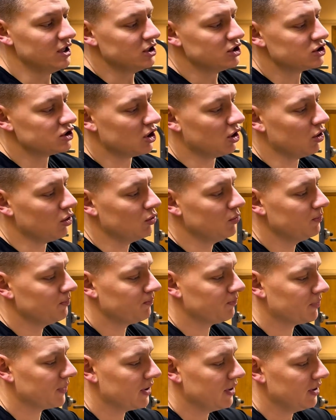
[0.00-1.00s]

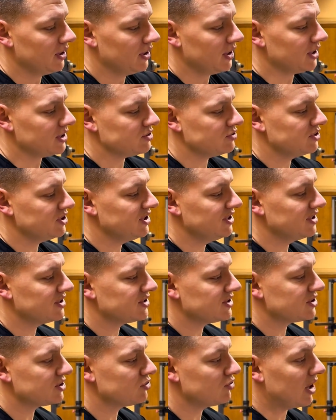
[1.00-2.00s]
So as you see,
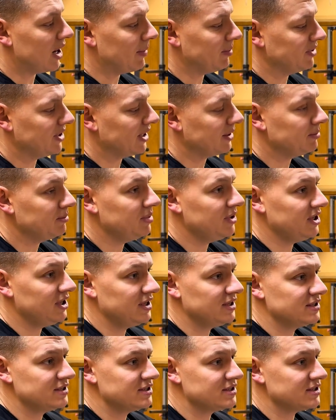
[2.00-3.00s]
there's a strap. That
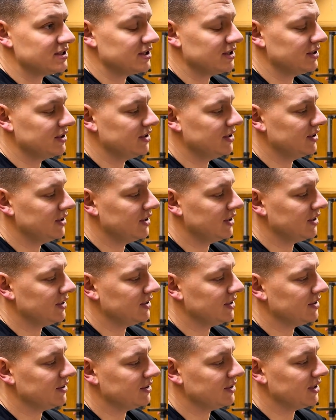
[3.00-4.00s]
means
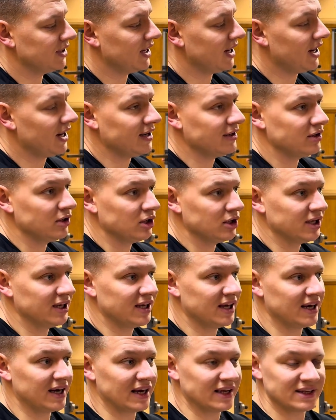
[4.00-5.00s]
that the handle
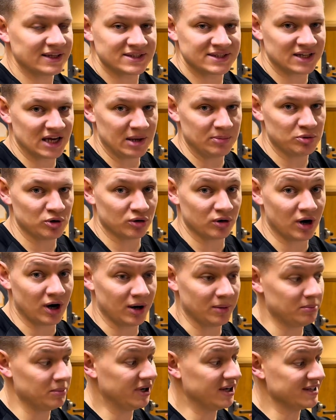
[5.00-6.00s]
cannot escape your
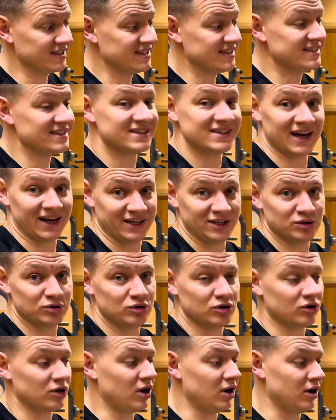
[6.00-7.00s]
arm because it's tied to
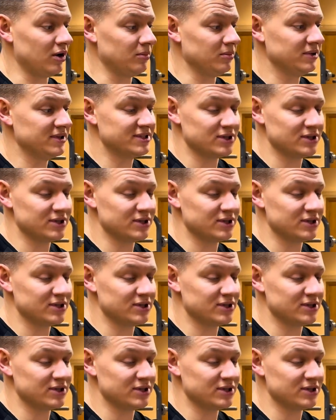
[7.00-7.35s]
your arm.